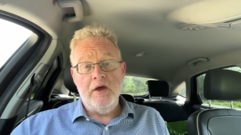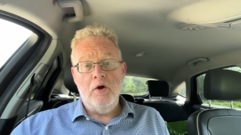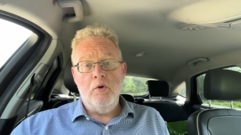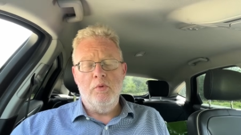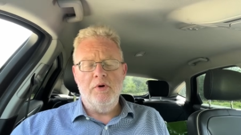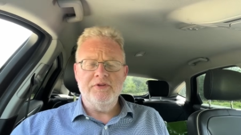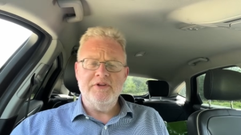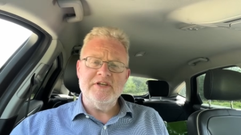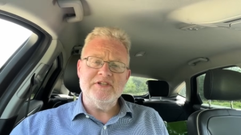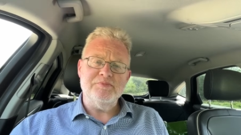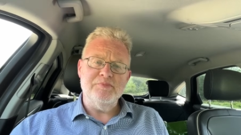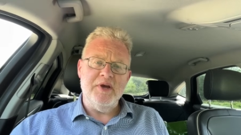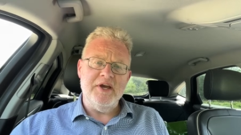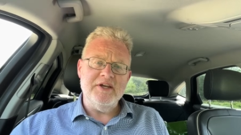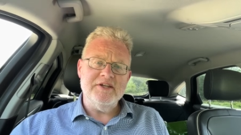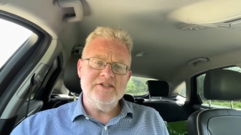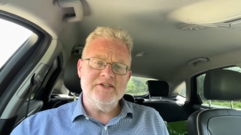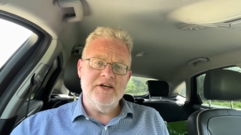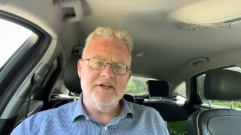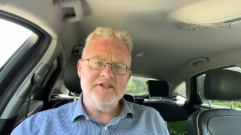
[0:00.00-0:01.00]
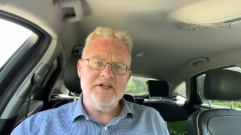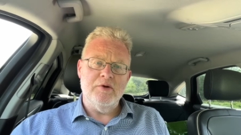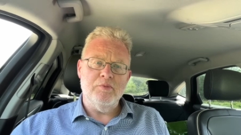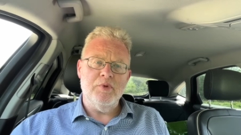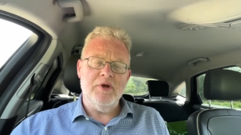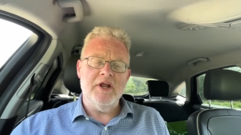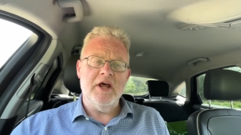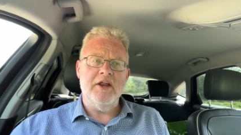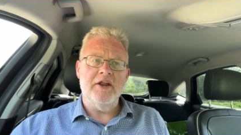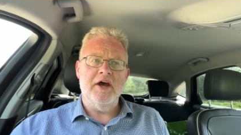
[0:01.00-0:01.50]
What this means is that
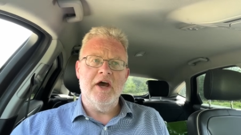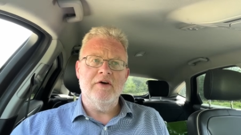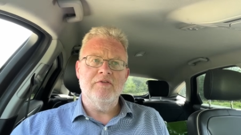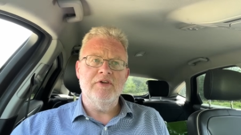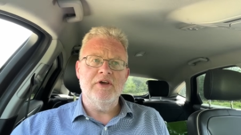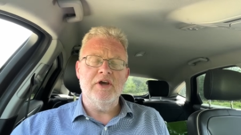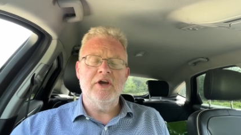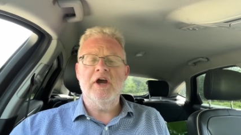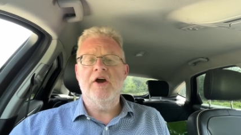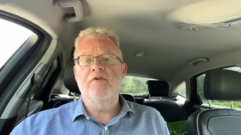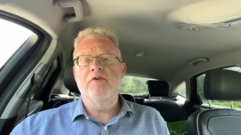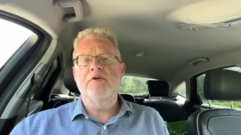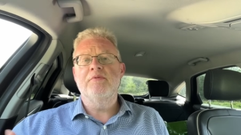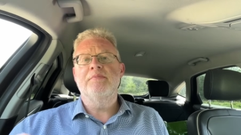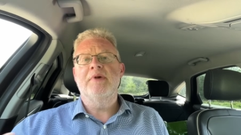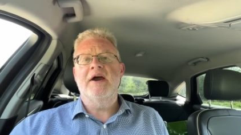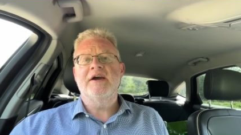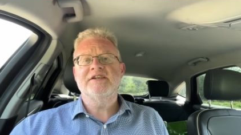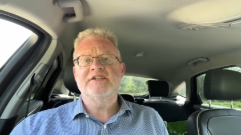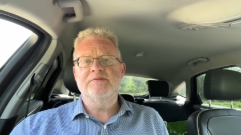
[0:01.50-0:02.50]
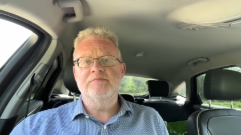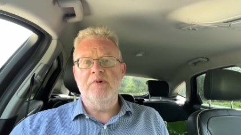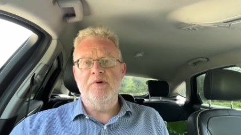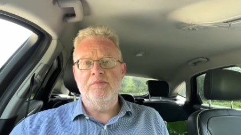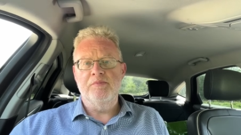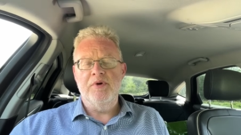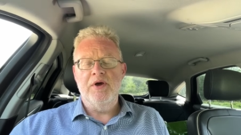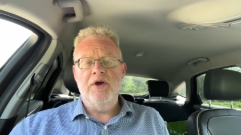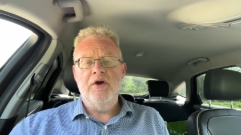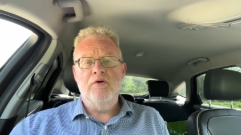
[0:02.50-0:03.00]
we then have the current
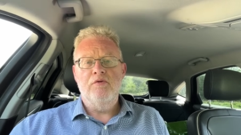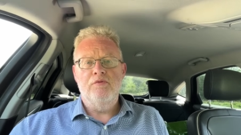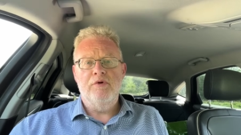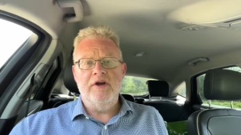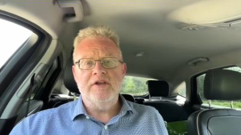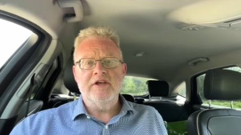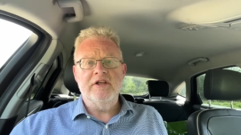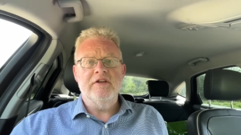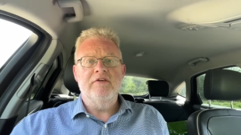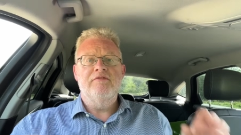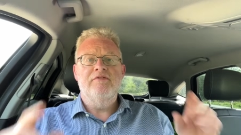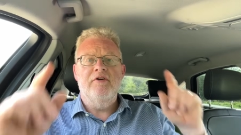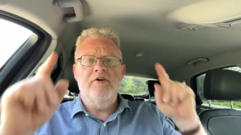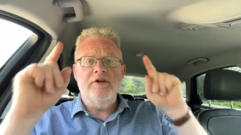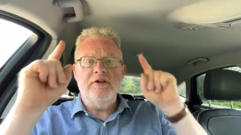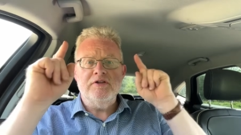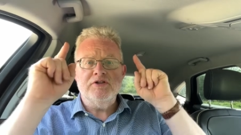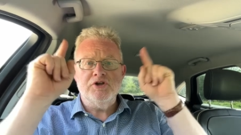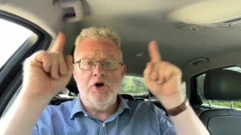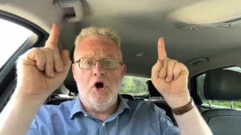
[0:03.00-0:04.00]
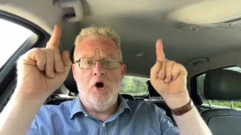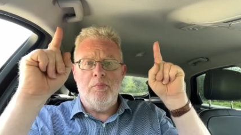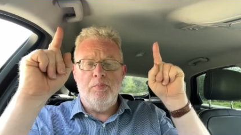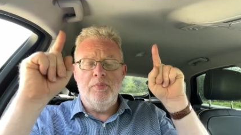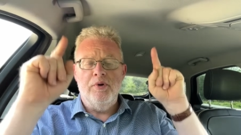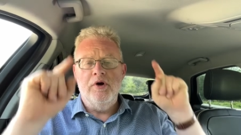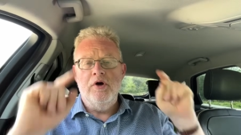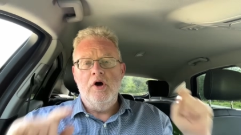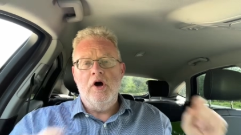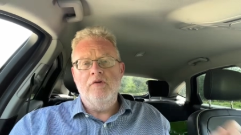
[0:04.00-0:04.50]
maximum right at the very top
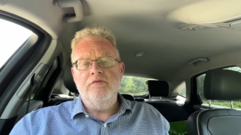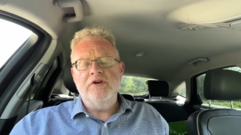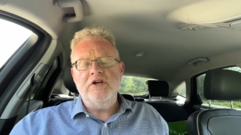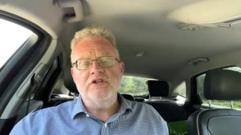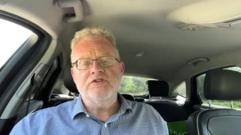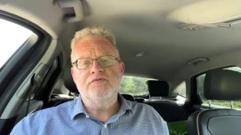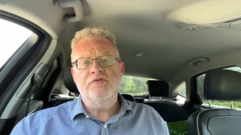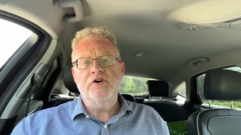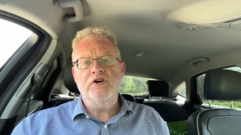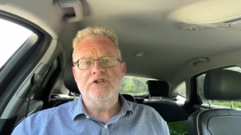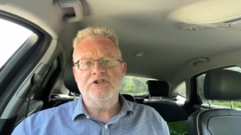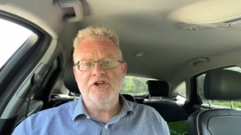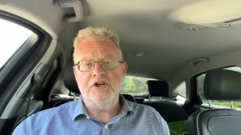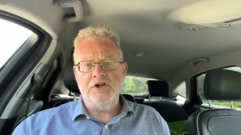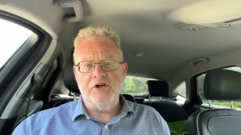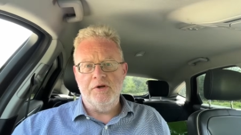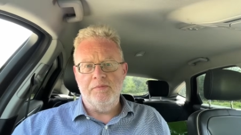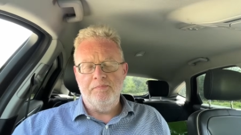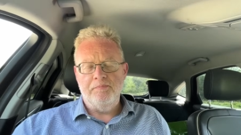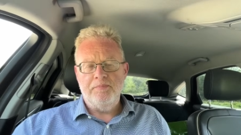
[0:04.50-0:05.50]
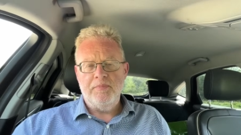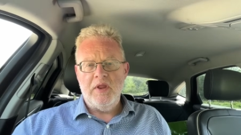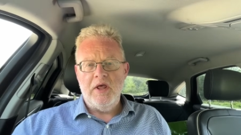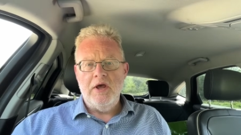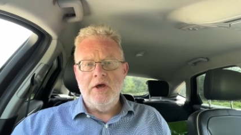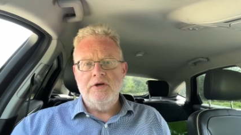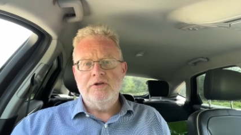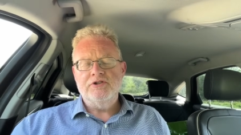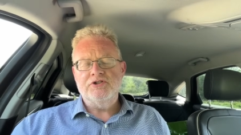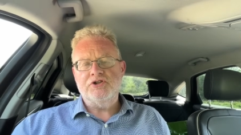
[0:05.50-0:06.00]
of each vertical.
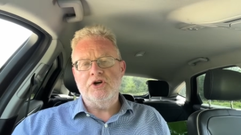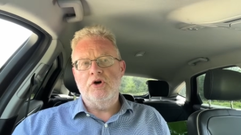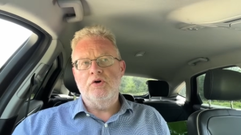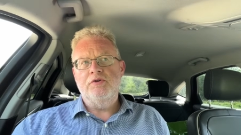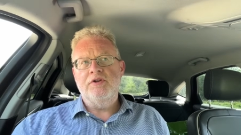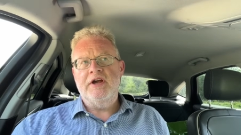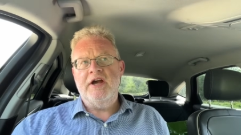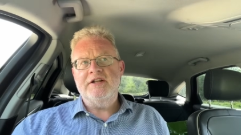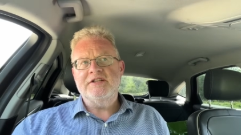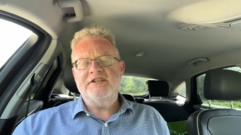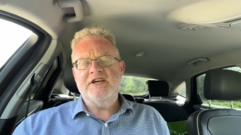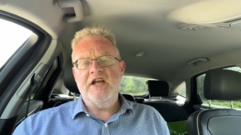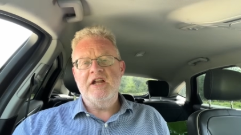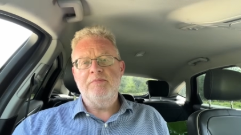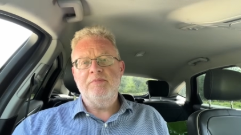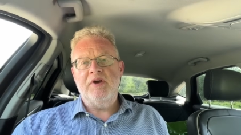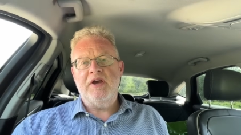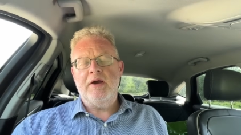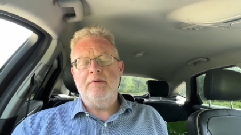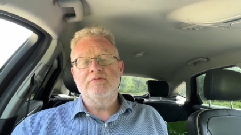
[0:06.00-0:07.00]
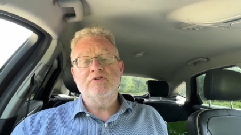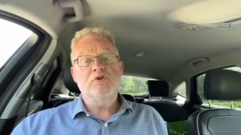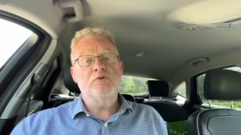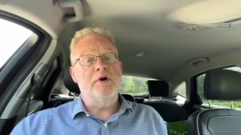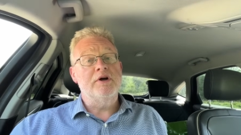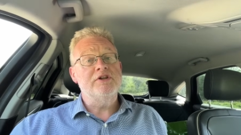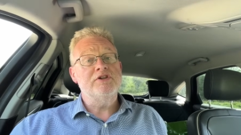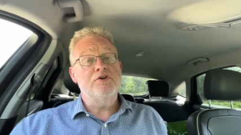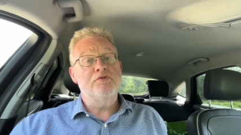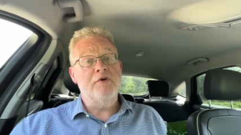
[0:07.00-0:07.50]
So the antenna becomes
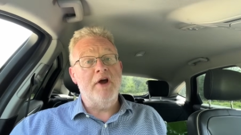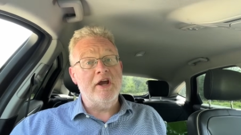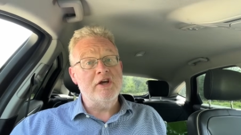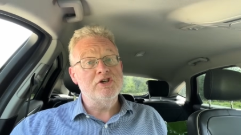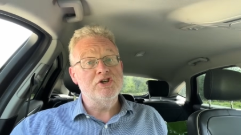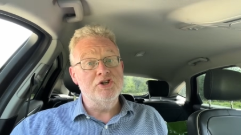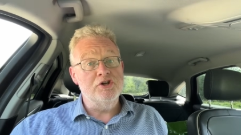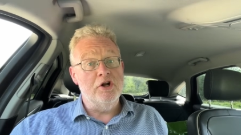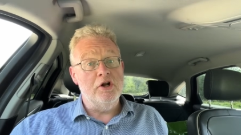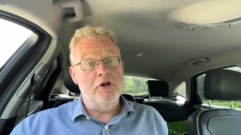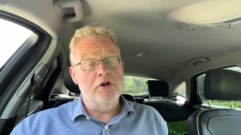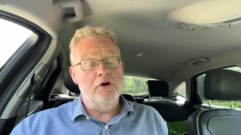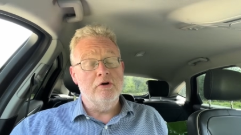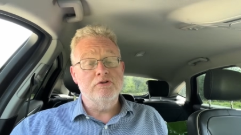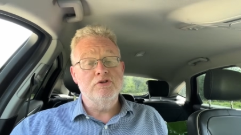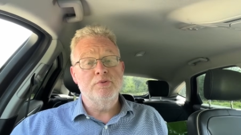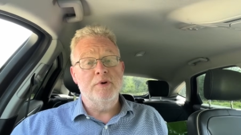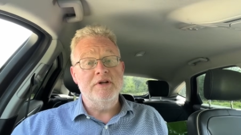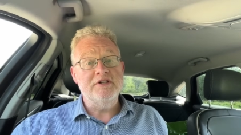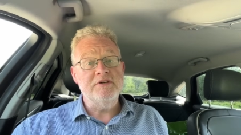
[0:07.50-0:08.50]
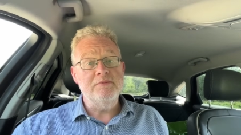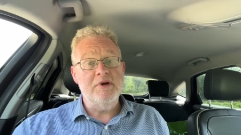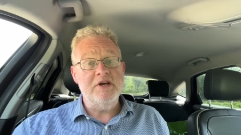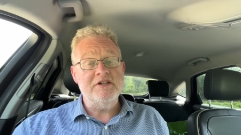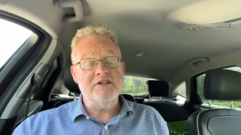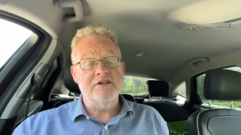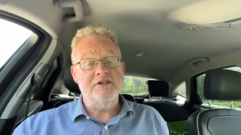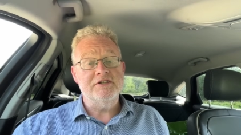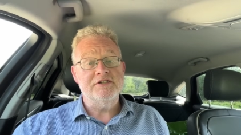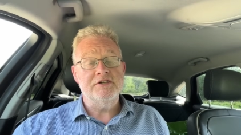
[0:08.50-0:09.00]
quite directional on 20
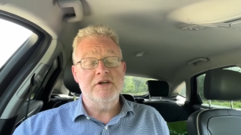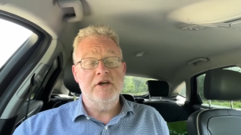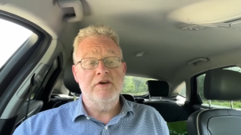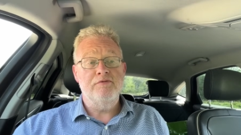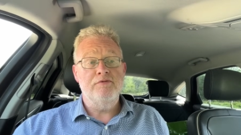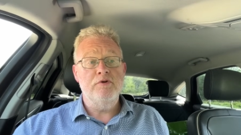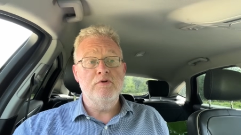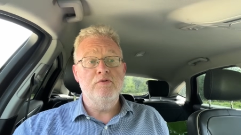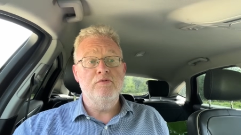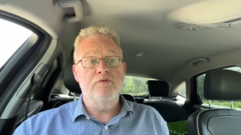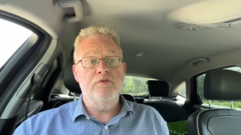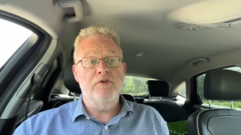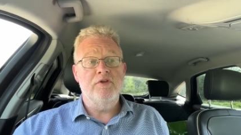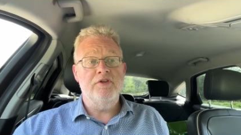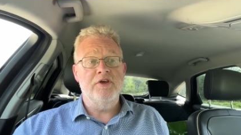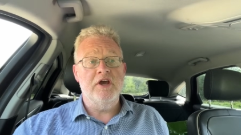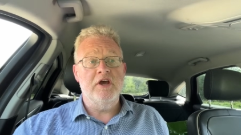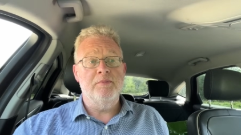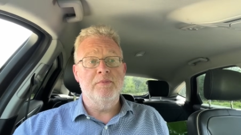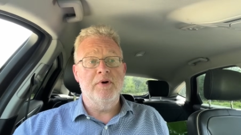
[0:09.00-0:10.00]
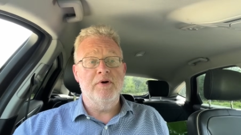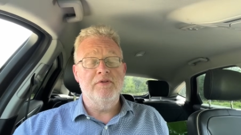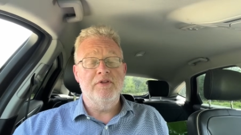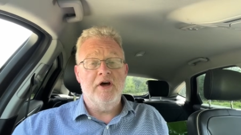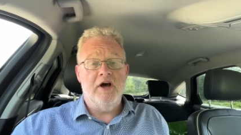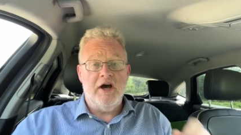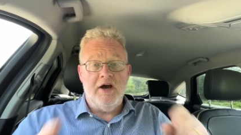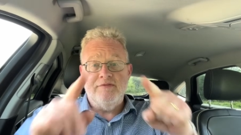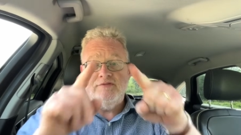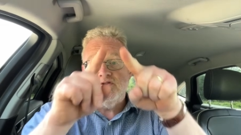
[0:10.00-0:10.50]
meters. If you think about the
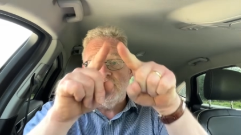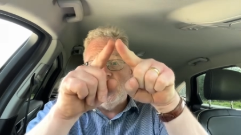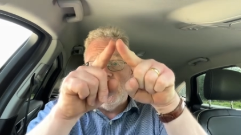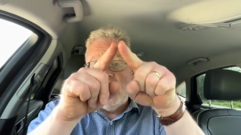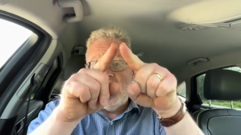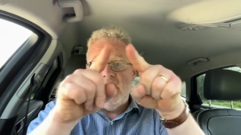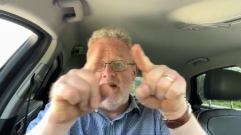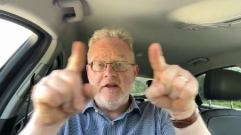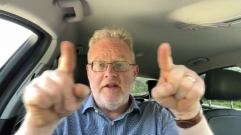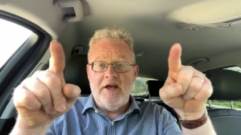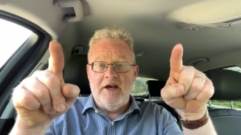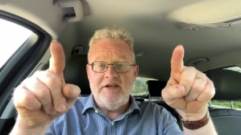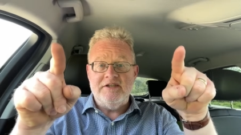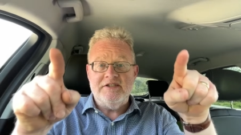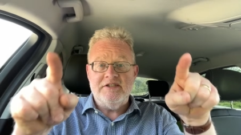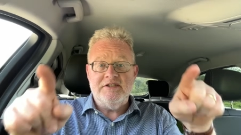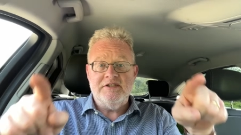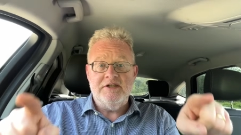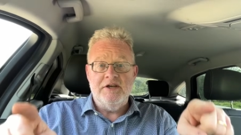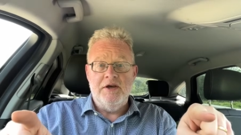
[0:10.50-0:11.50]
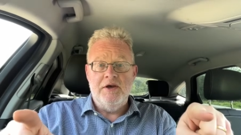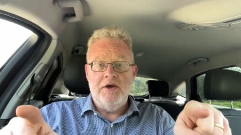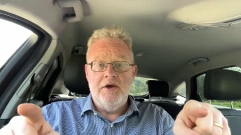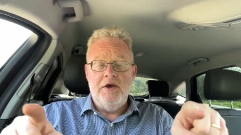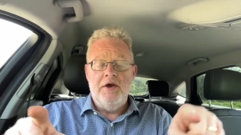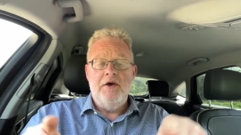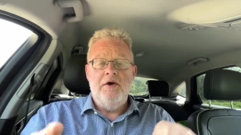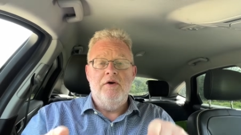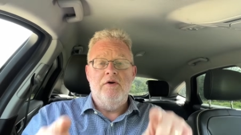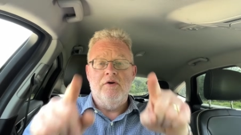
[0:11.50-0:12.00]
half square like this,
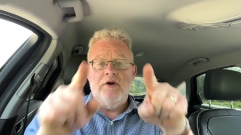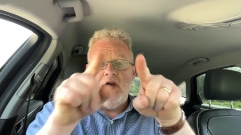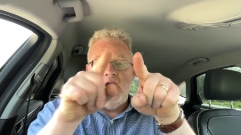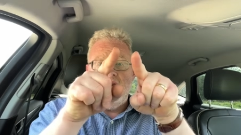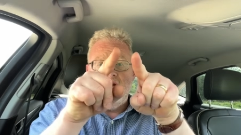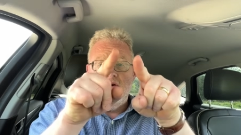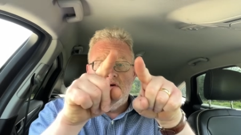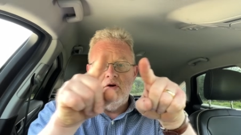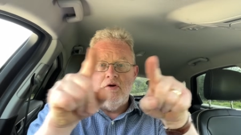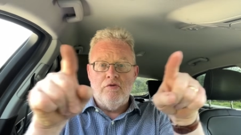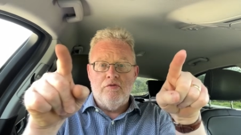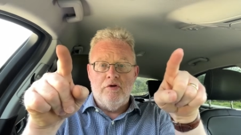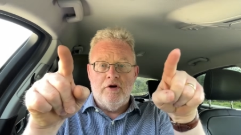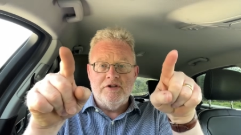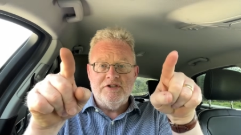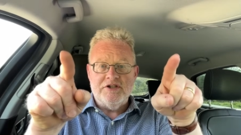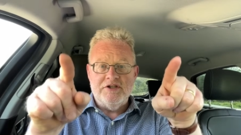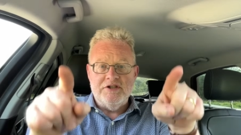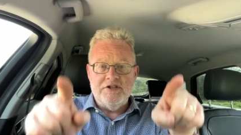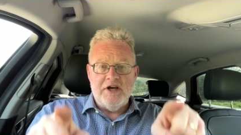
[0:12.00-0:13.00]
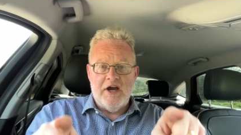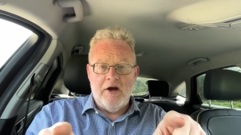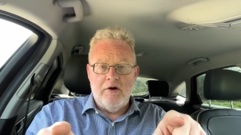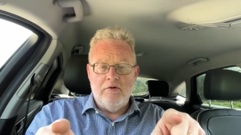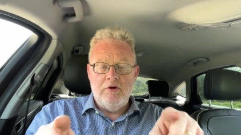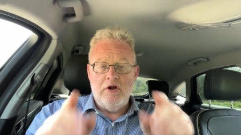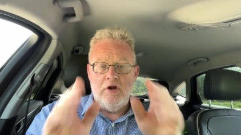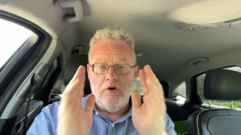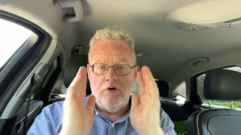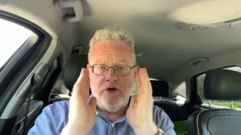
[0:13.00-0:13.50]
okay, across and down,
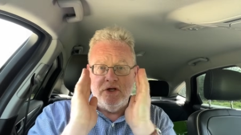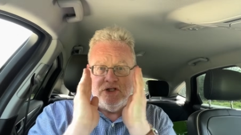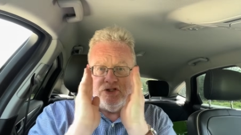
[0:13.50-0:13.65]
and you're looking